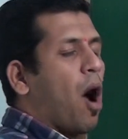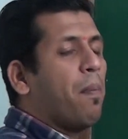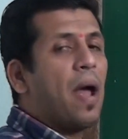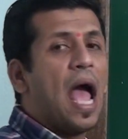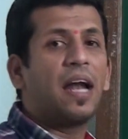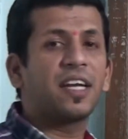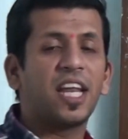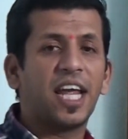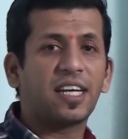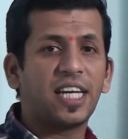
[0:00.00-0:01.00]
of
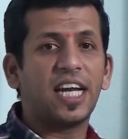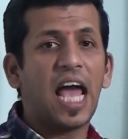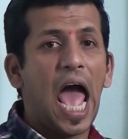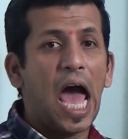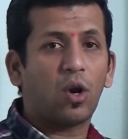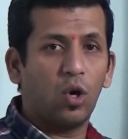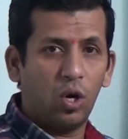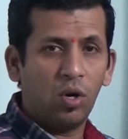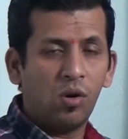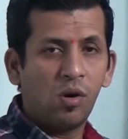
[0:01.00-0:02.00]
directed
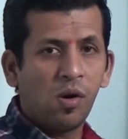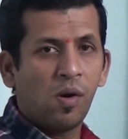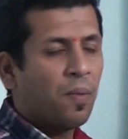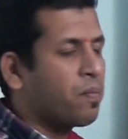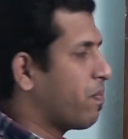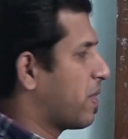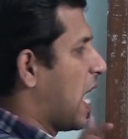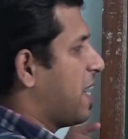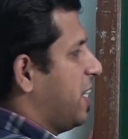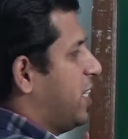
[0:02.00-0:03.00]
arrow,
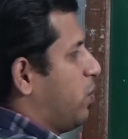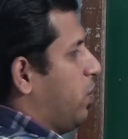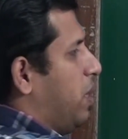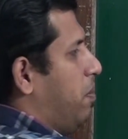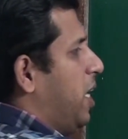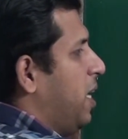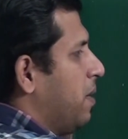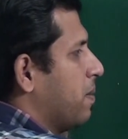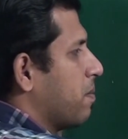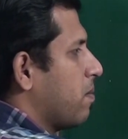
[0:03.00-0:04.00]
and it will
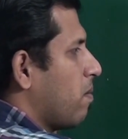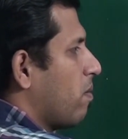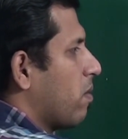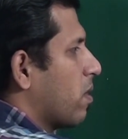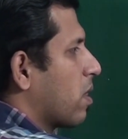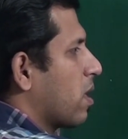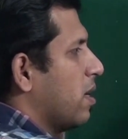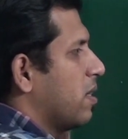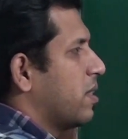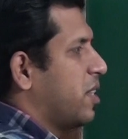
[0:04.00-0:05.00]
be
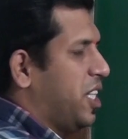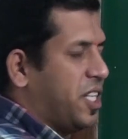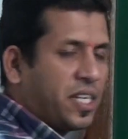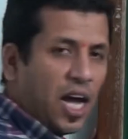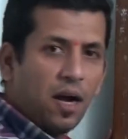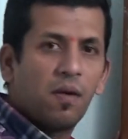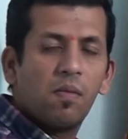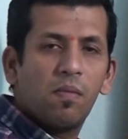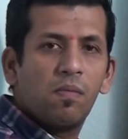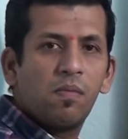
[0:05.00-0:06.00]

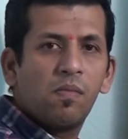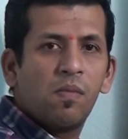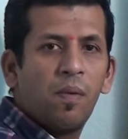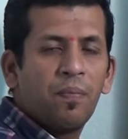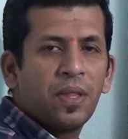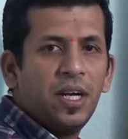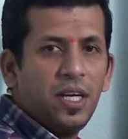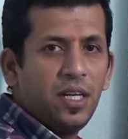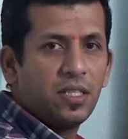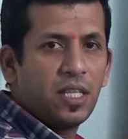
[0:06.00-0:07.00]
theta.
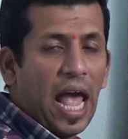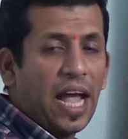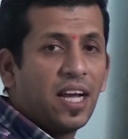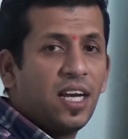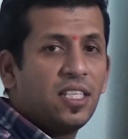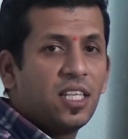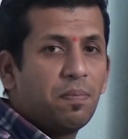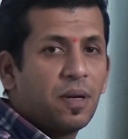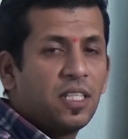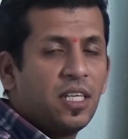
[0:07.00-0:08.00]
The angle is
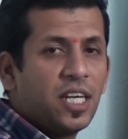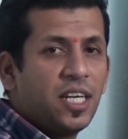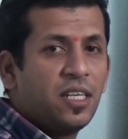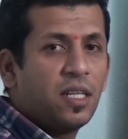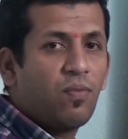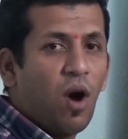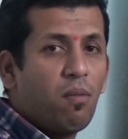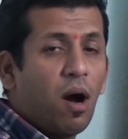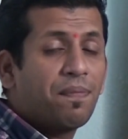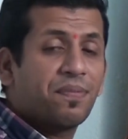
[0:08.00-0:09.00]
represented in the form
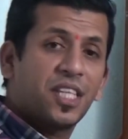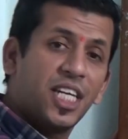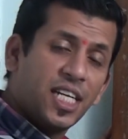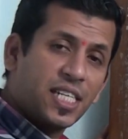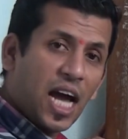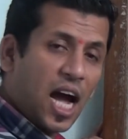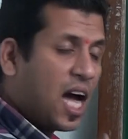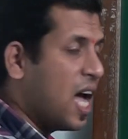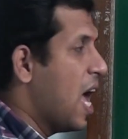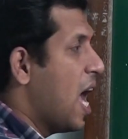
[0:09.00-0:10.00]
of
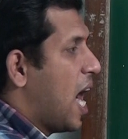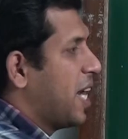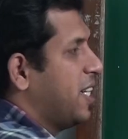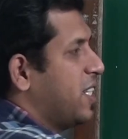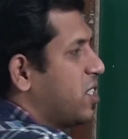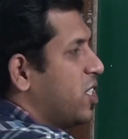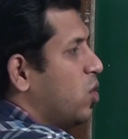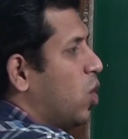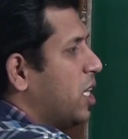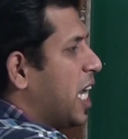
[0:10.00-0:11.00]
theta, and it is
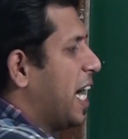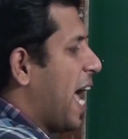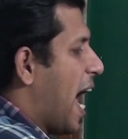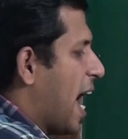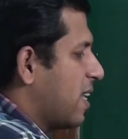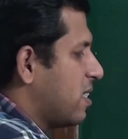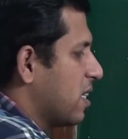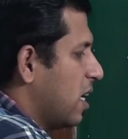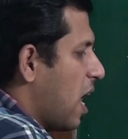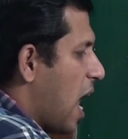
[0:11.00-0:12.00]
denoted as
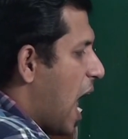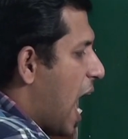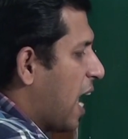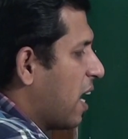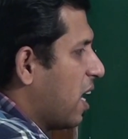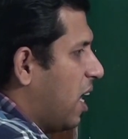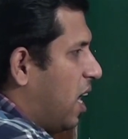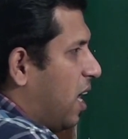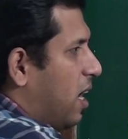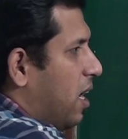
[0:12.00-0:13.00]

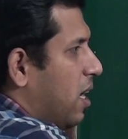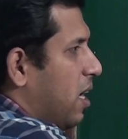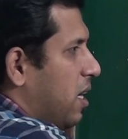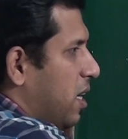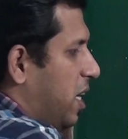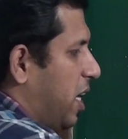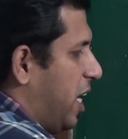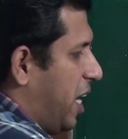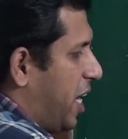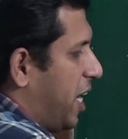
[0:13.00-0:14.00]
angle
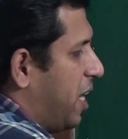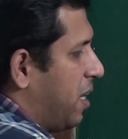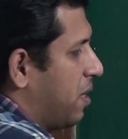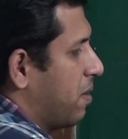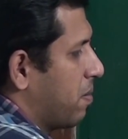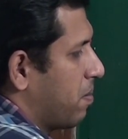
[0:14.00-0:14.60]
AOB,